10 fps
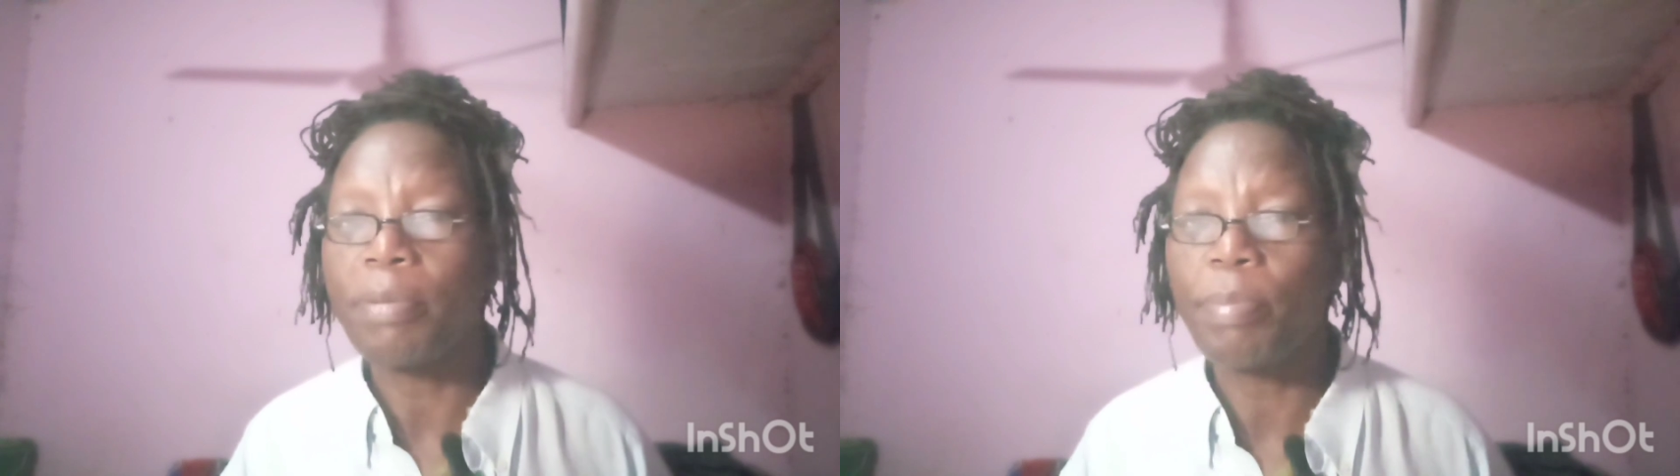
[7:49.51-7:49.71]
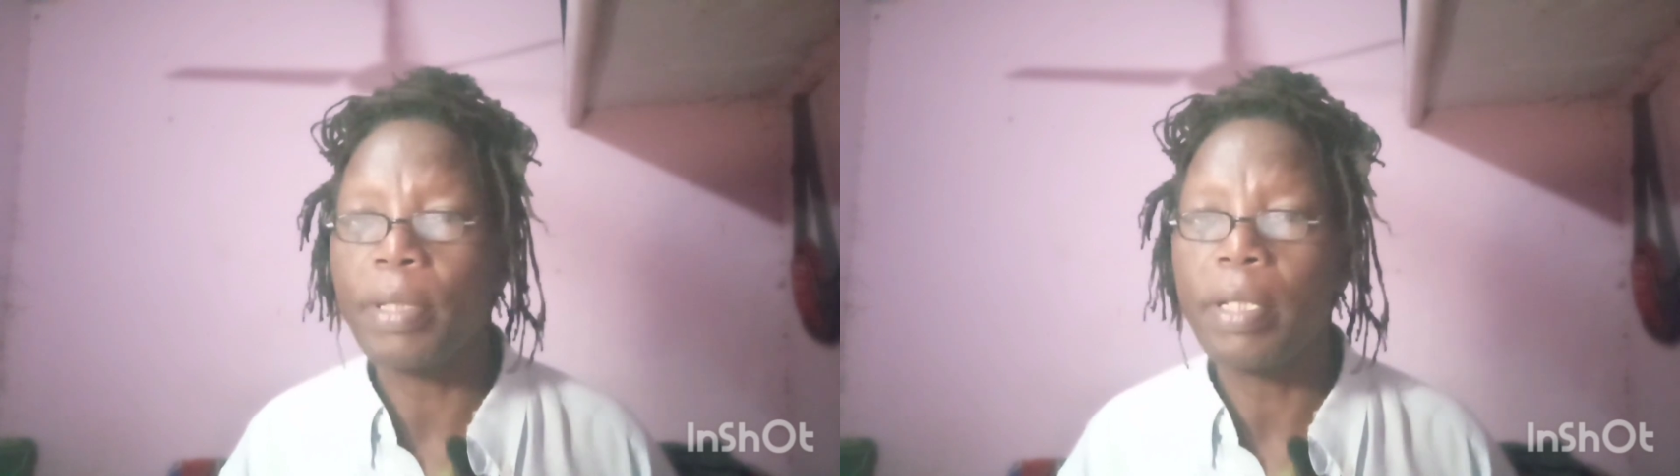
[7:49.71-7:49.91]

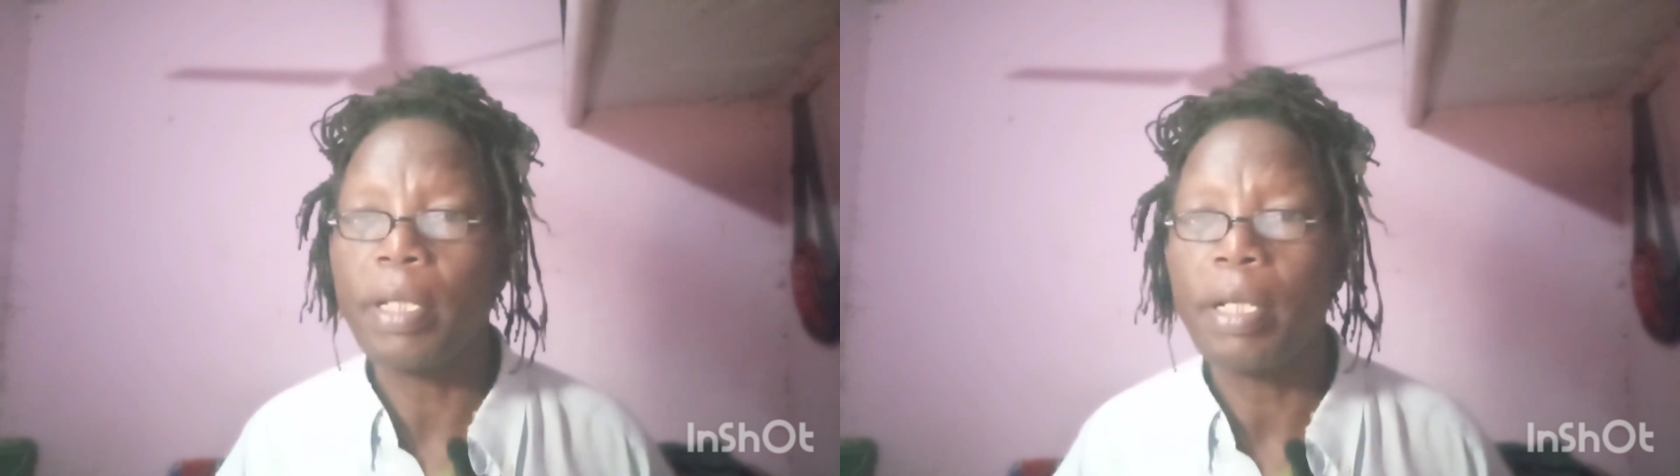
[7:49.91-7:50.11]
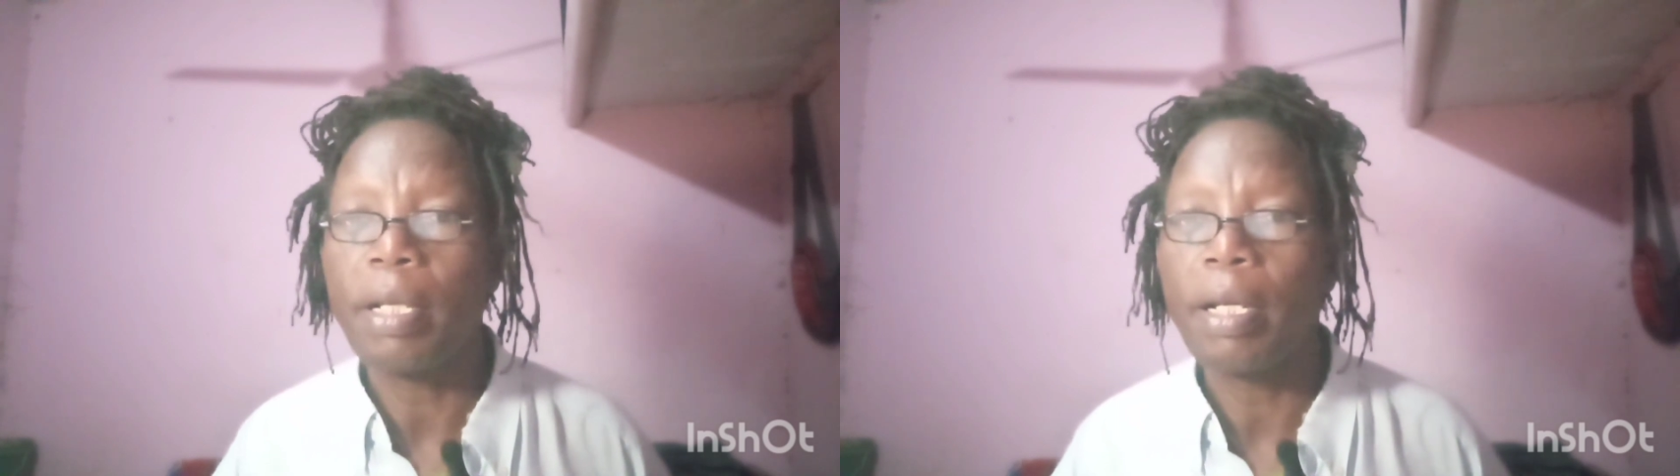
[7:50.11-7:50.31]
spin,
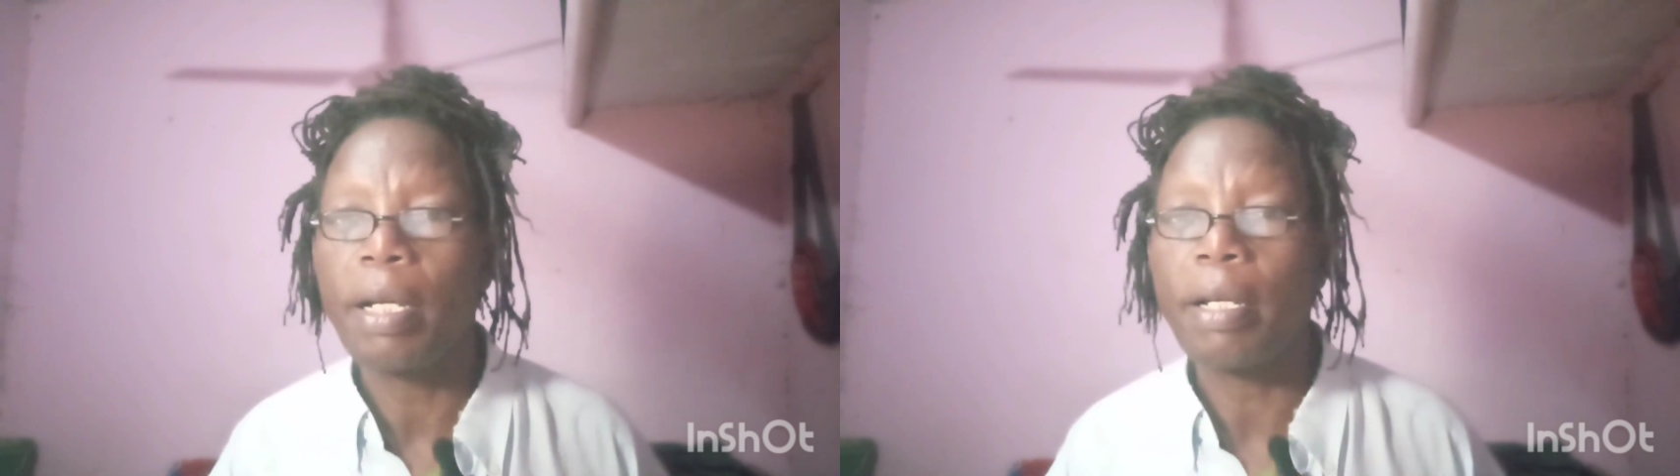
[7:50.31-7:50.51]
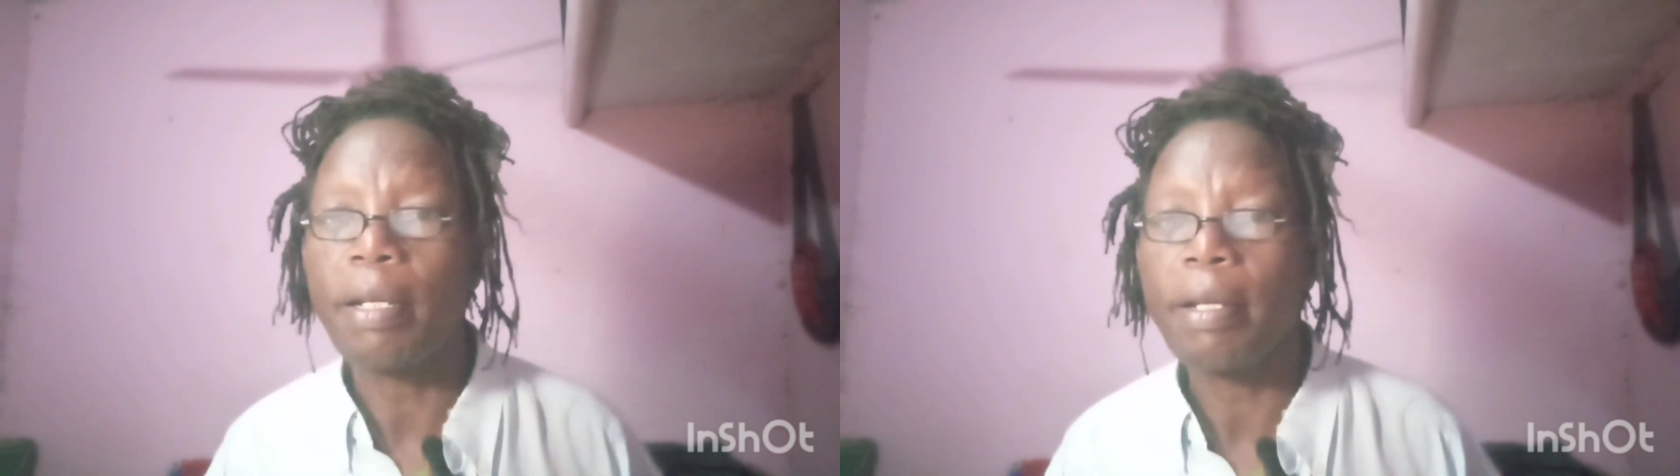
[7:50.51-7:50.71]

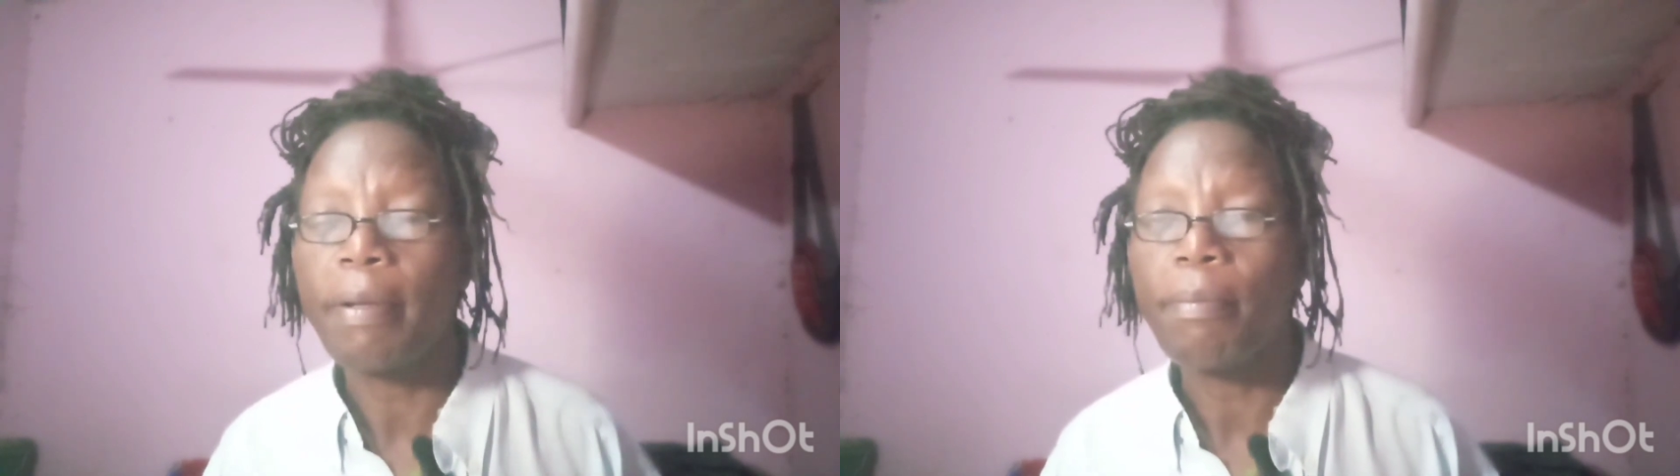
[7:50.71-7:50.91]
and